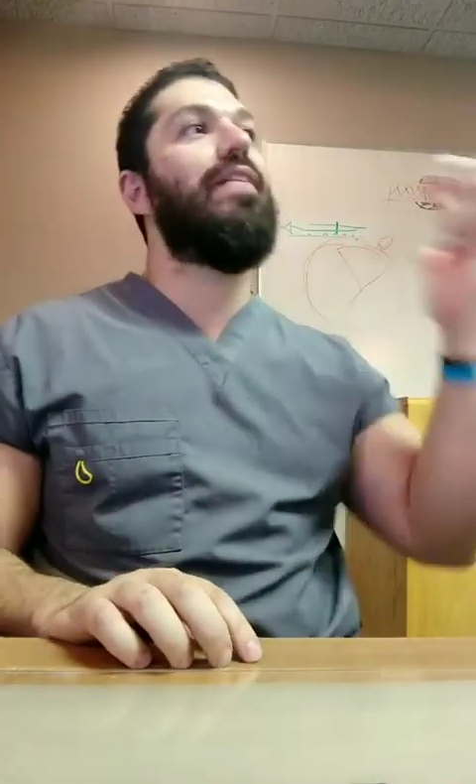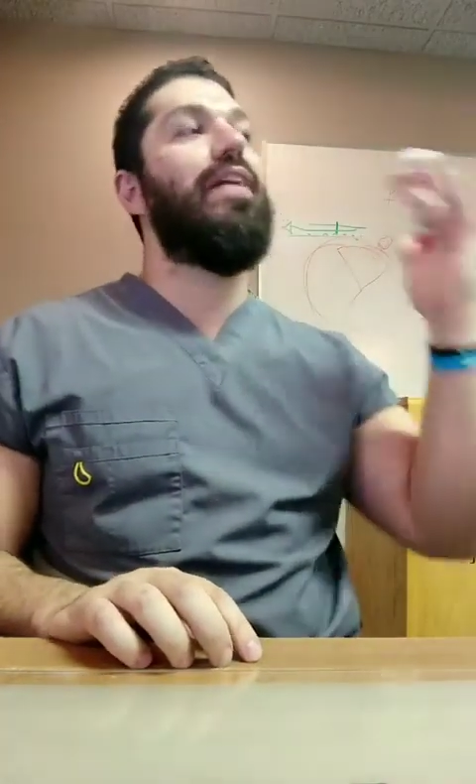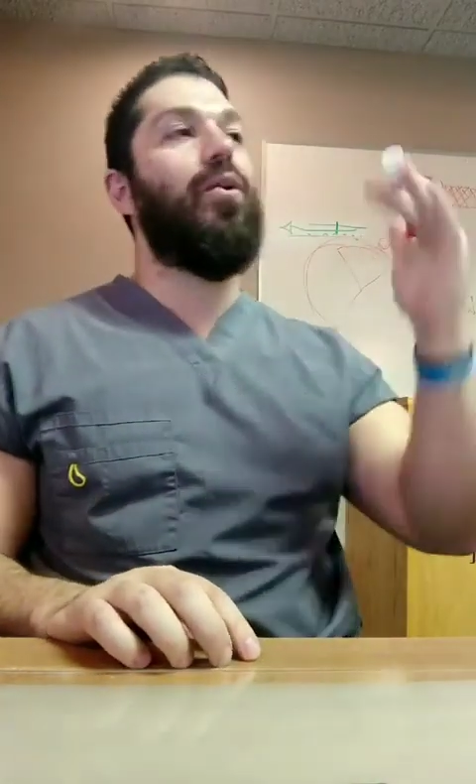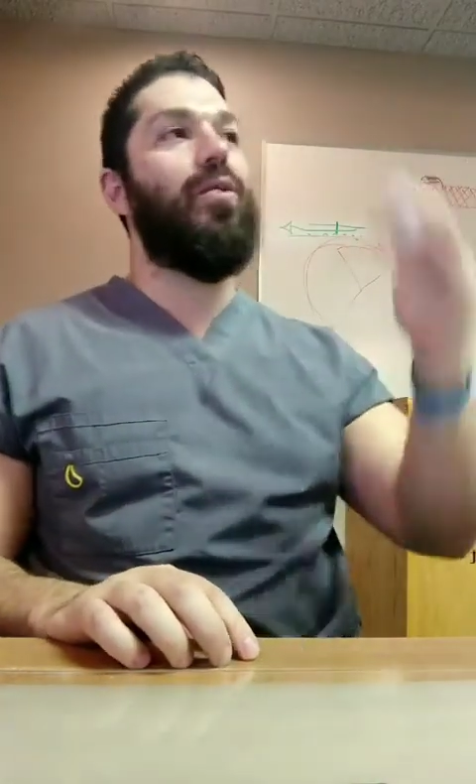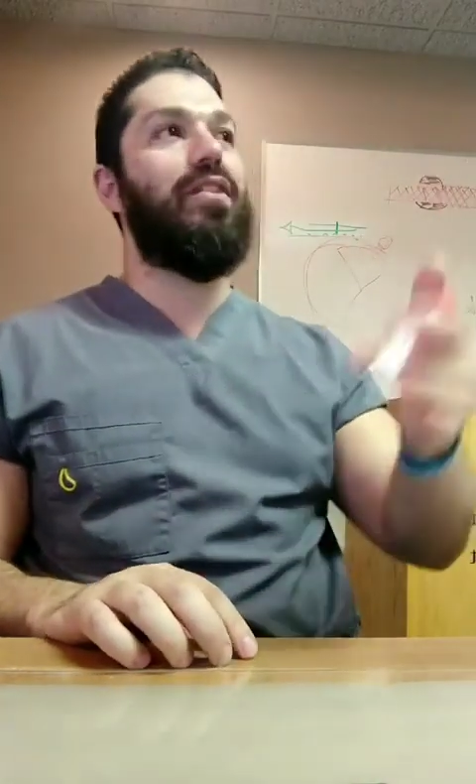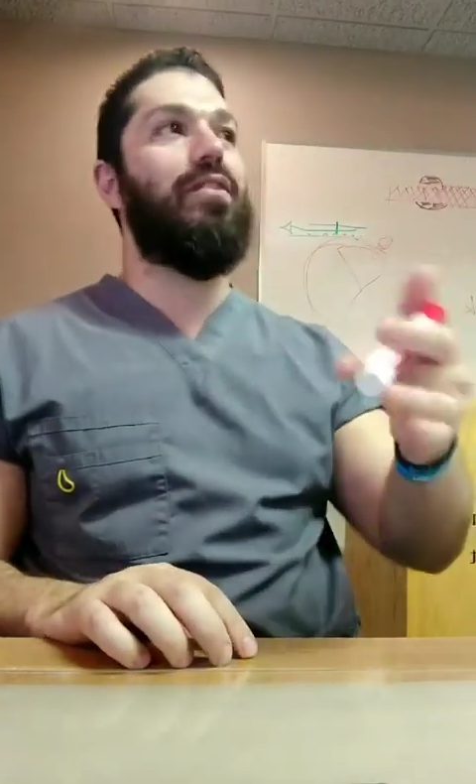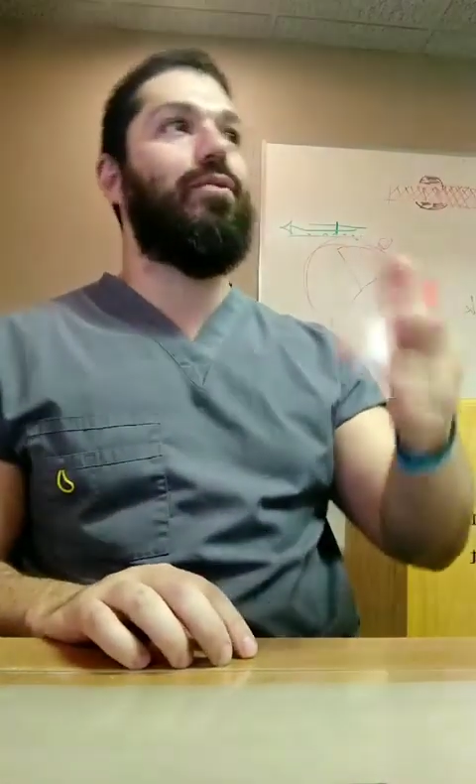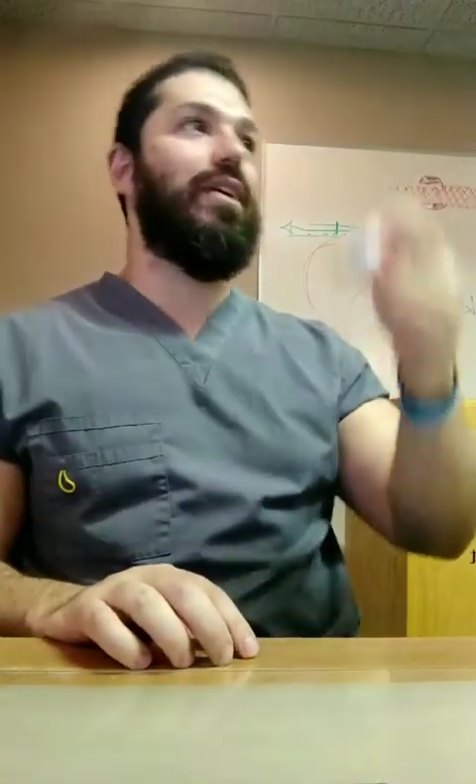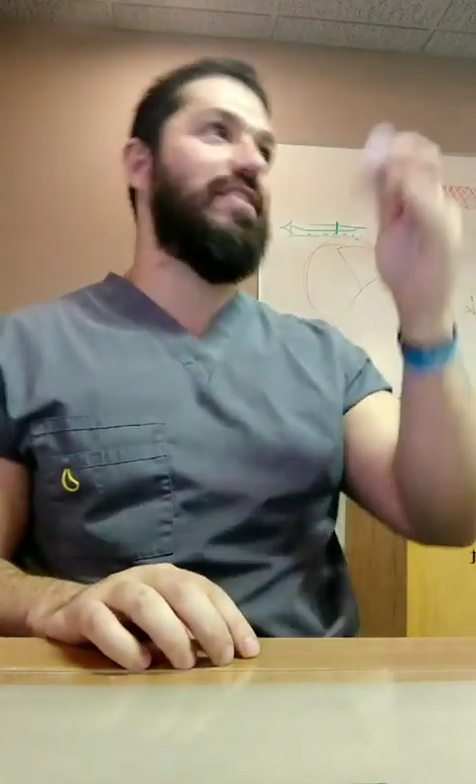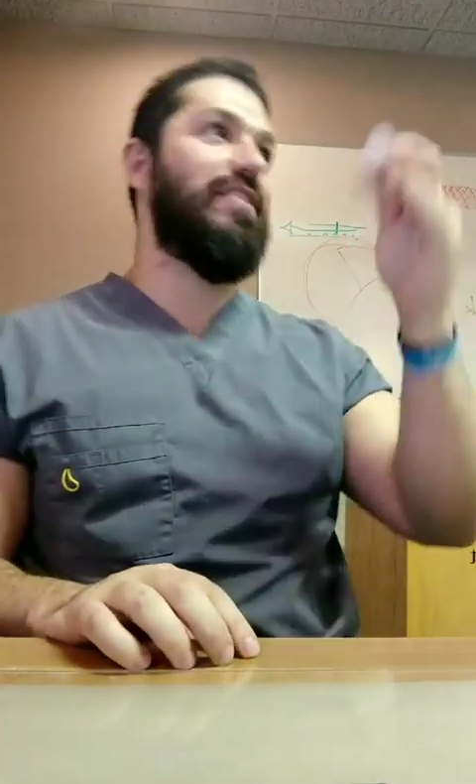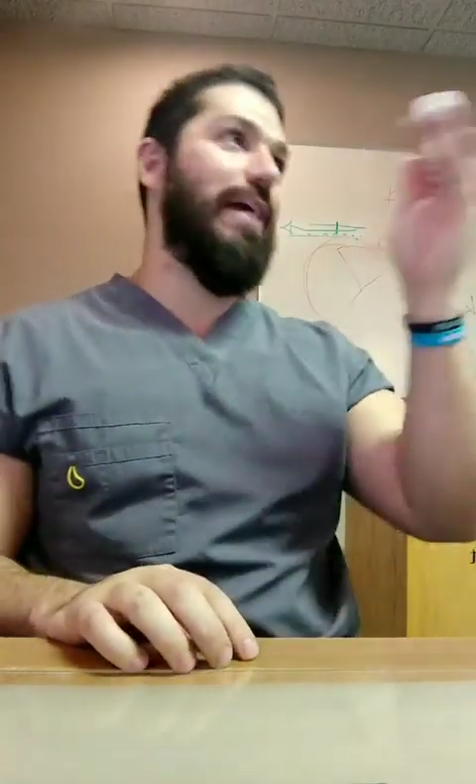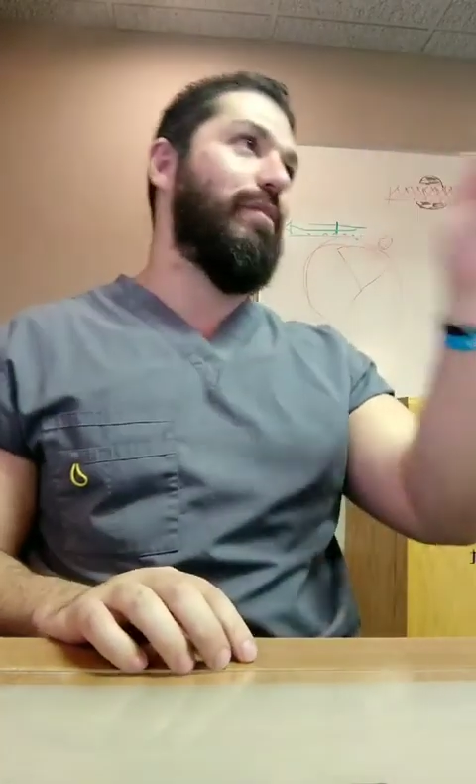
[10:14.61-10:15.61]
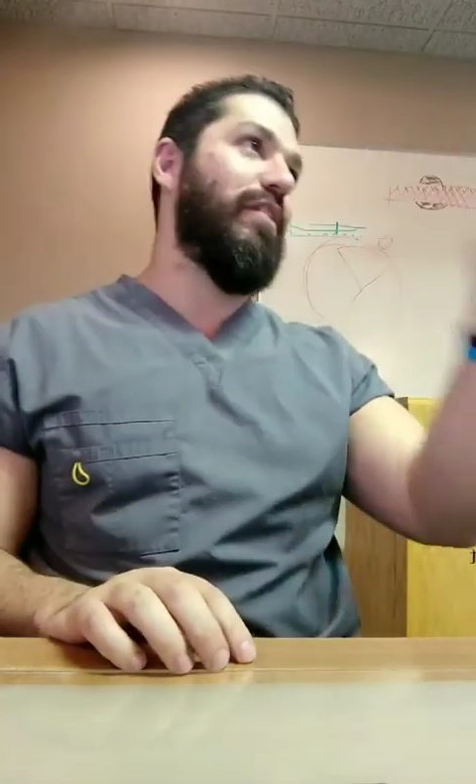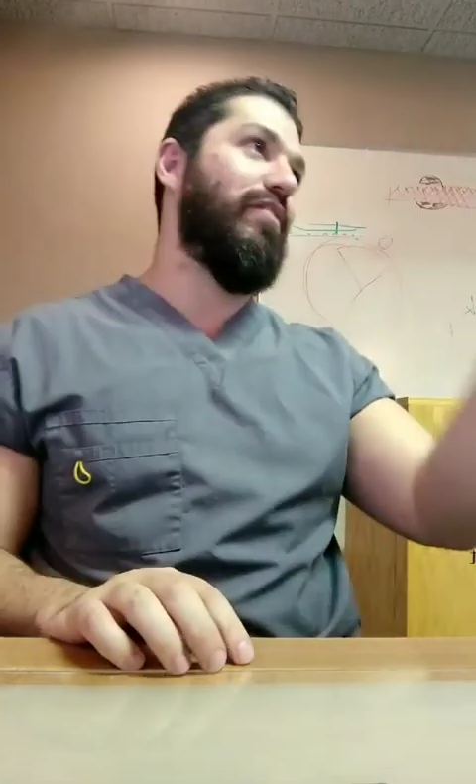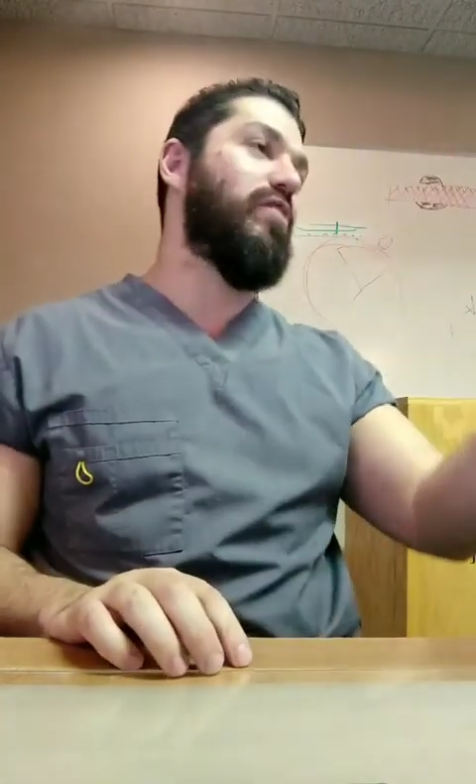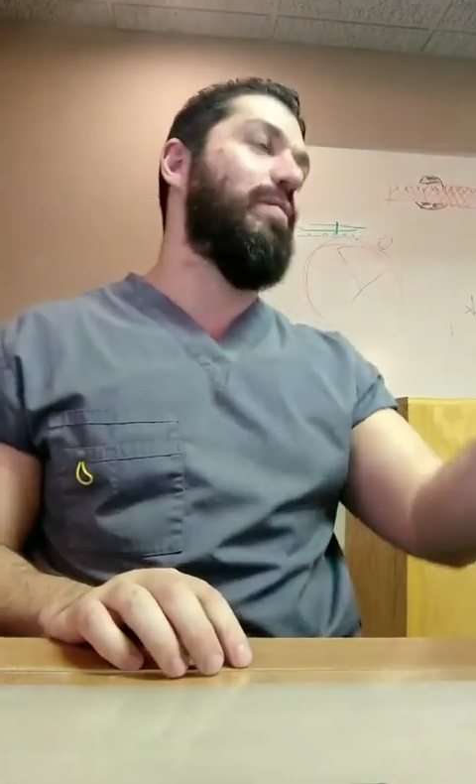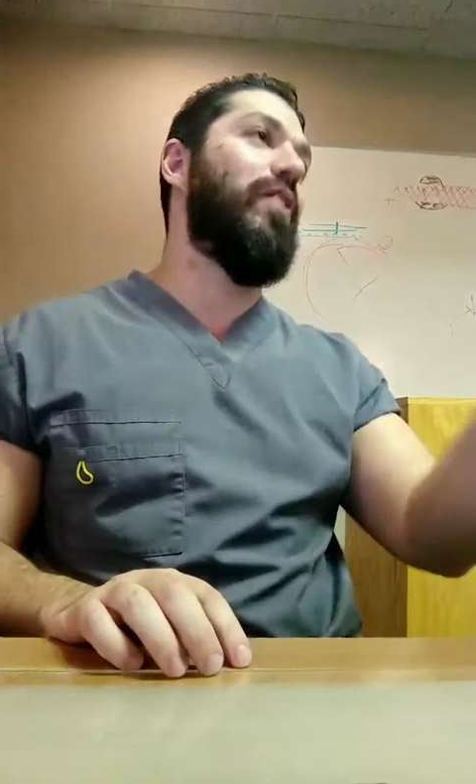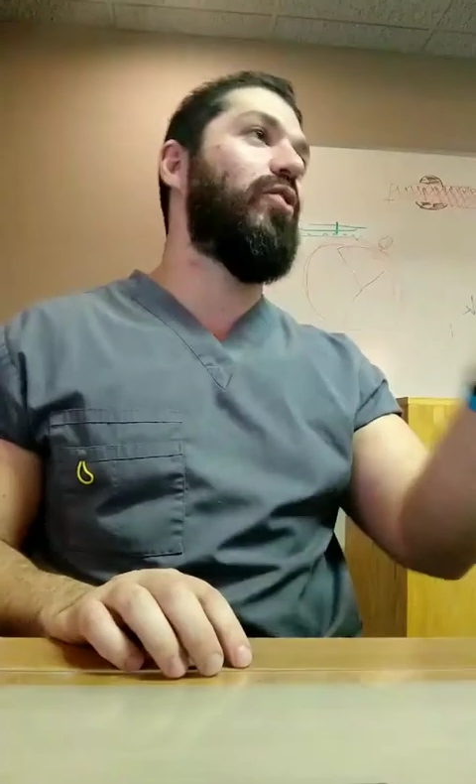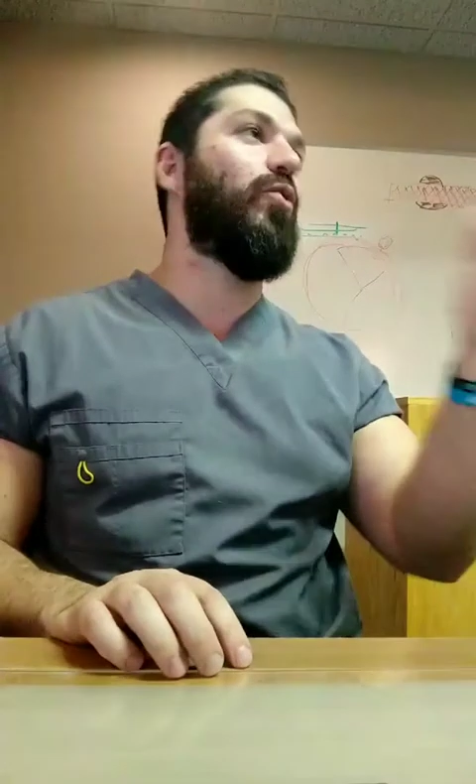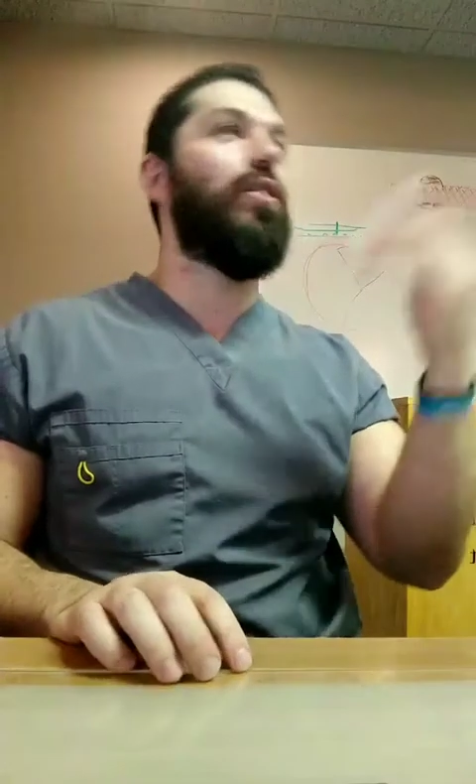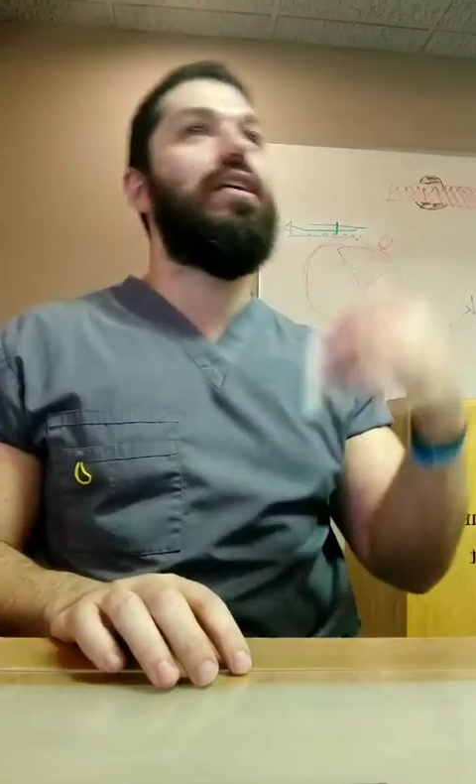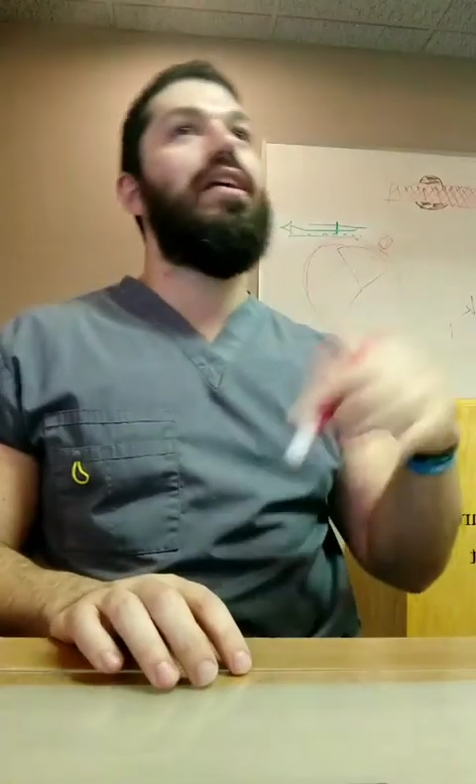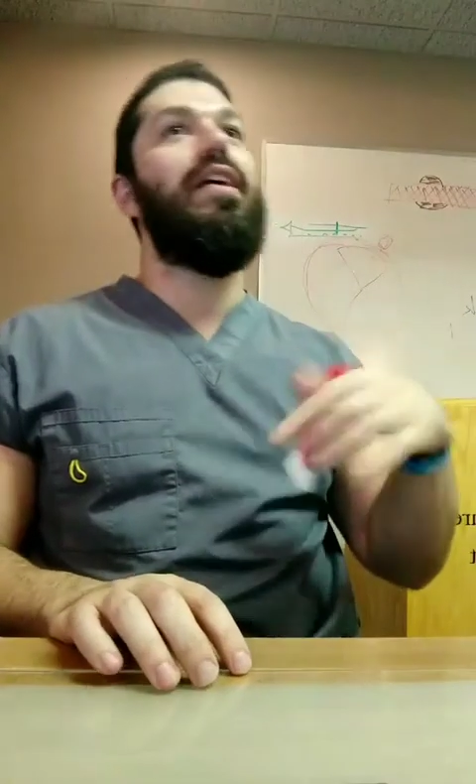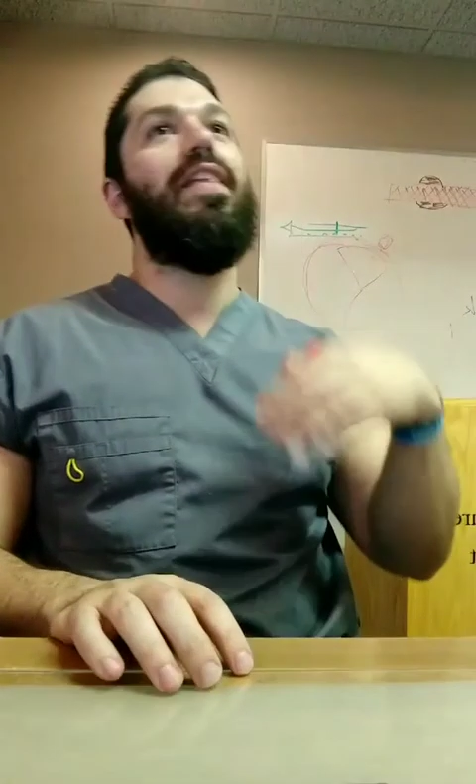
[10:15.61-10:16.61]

They go into the rex lamina of the spinal cord.